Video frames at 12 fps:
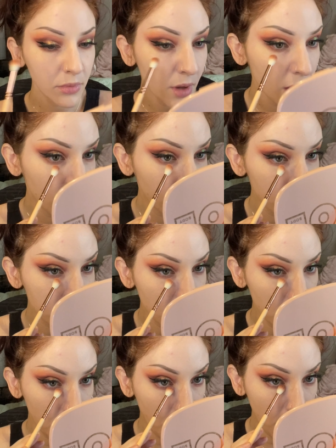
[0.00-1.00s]
Like I
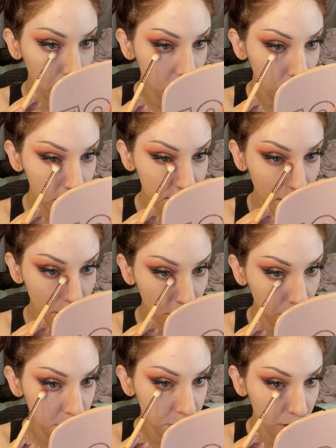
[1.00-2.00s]
said, I've always kind of
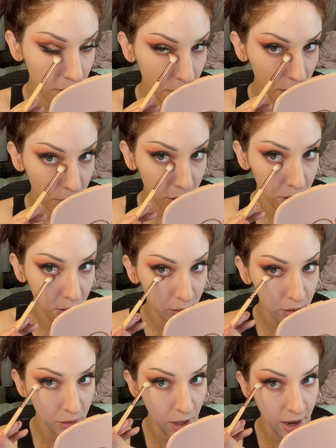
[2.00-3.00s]
thought that like my lower
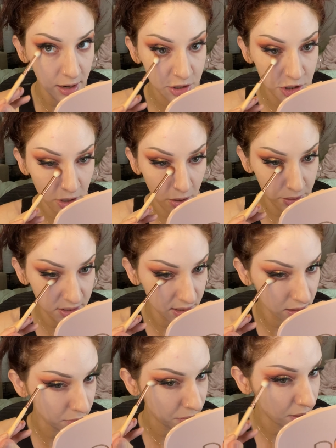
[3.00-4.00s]
lash always
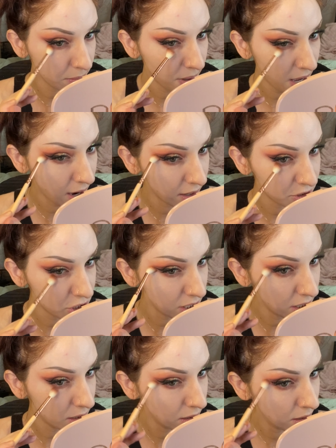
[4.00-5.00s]
looked a bit
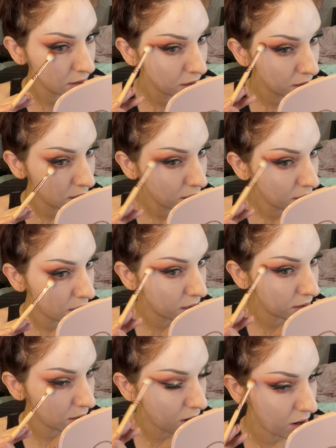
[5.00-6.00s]
patchy
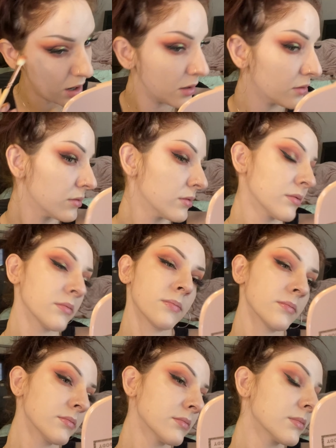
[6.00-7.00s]
and not
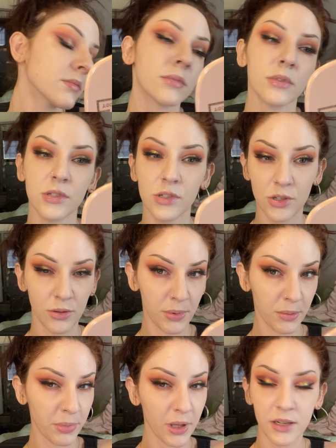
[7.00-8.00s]
super
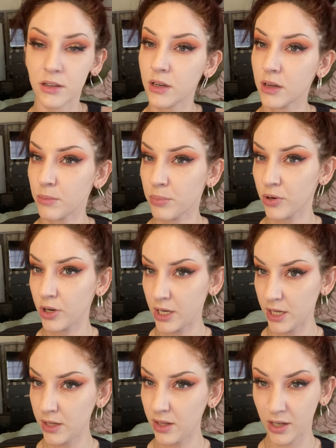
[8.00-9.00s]
blended and
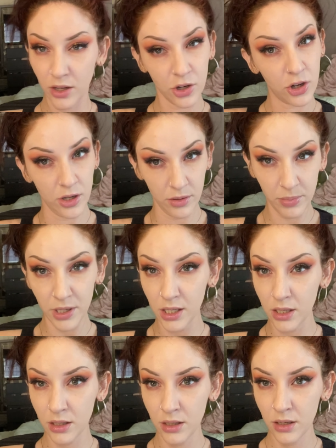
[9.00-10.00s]
pretty like it could
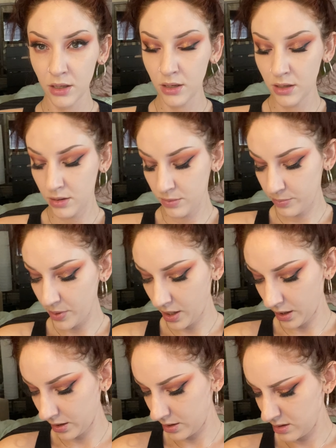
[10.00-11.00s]
be,
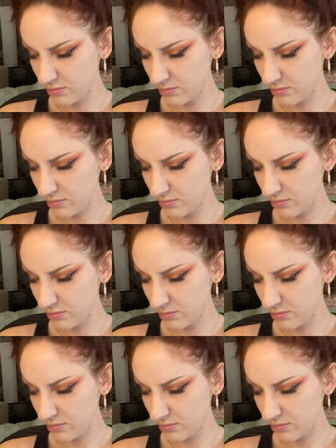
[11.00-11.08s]
but